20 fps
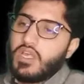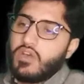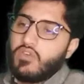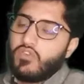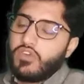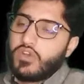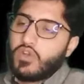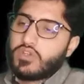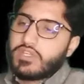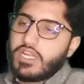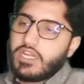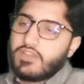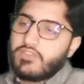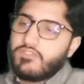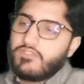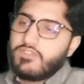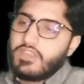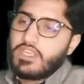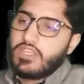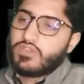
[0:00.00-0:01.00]
We know that
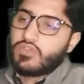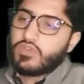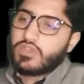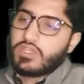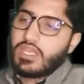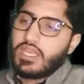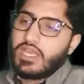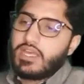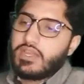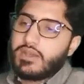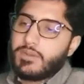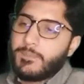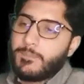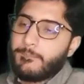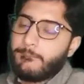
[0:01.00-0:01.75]
v square